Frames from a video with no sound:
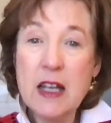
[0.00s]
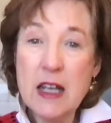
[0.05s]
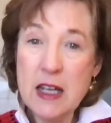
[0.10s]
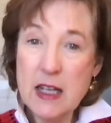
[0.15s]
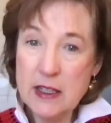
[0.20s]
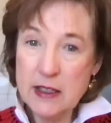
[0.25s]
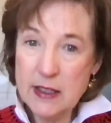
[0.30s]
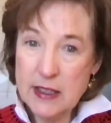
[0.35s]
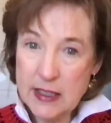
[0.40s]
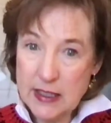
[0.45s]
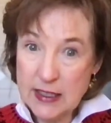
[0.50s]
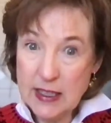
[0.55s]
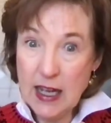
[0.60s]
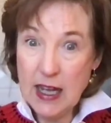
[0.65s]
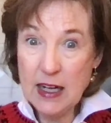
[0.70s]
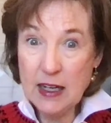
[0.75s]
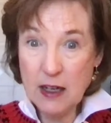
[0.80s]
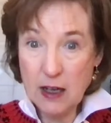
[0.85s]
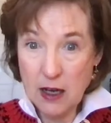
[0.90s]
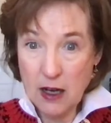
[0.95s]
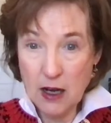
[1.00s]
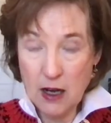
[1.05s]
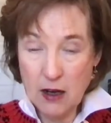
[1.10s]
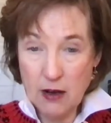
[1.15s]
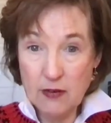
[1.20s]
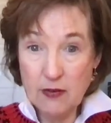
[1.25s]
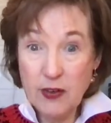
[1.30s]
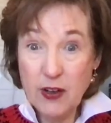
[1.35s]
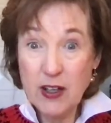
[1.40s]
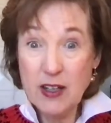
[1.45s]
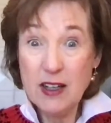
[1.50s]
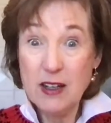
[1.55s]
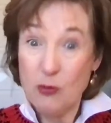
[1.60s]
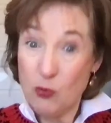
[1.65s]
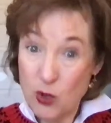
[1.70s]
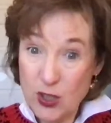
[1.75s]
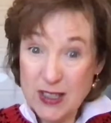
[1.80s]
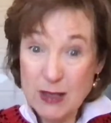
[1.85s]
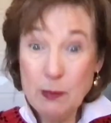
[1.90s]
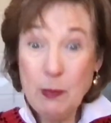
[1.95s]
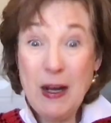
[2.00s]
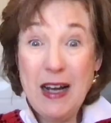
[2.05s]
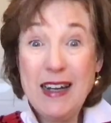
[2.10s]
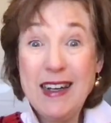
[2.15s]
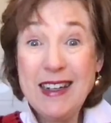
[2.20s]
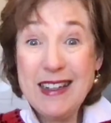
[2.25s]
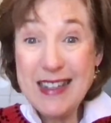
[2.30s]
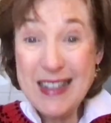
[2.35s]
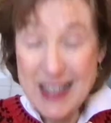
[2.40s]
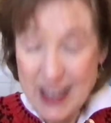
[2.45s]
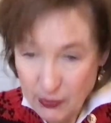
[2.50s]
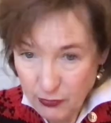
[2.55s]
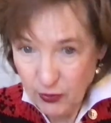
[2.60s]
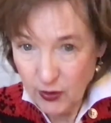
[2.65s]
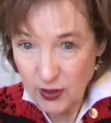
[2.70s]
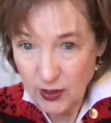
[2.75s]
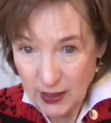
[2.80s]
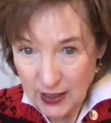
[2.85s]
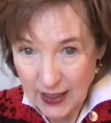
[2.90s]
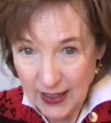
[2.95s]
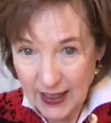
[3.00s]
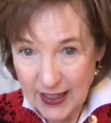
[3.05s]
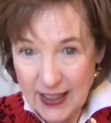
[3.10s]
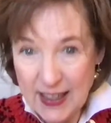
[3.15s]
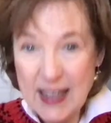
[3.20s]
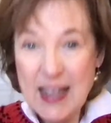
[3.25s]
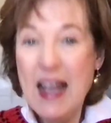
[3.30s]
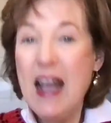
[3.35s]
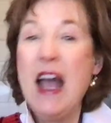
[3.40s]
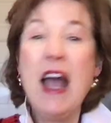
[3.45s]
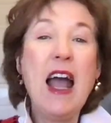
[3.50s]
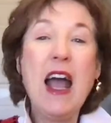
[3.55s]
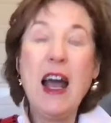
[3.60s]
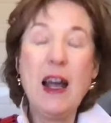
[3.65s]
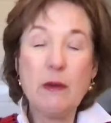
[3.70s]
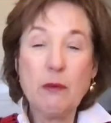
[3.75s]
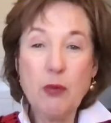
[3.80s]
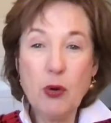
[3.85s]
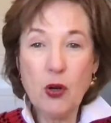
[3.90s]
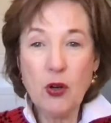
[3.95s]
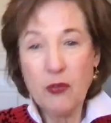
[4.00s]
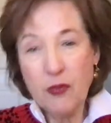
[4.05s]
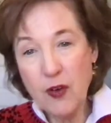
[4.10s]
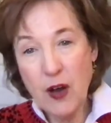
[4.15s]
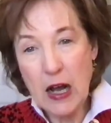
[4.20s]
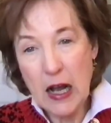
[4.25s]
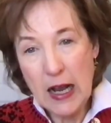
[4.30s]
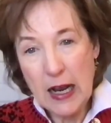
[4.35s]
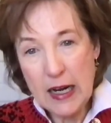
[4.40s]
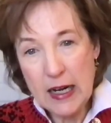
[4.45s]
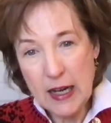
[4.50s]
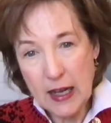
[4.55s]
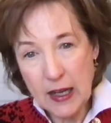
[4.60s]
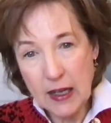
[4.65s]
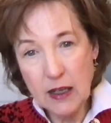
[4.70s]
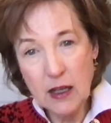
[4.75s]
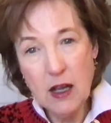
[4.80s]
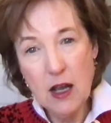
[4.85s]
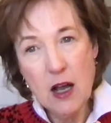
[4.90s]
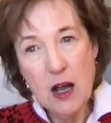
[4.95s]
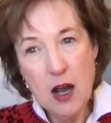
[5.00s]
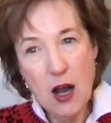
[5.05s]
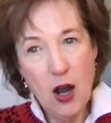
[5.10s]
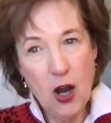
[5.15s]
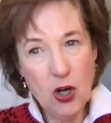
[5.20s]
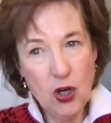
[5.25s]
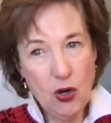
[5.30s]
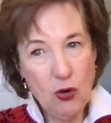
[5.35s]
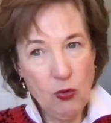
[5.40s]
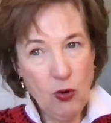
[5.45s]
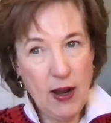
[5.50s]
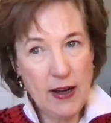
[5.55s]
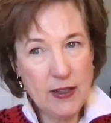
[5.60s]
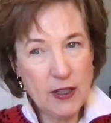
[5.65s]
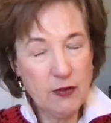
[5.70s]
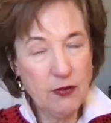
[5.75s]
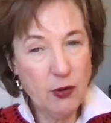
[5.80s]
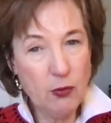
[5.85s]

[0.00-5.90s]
instead of responding differently and providing a corrective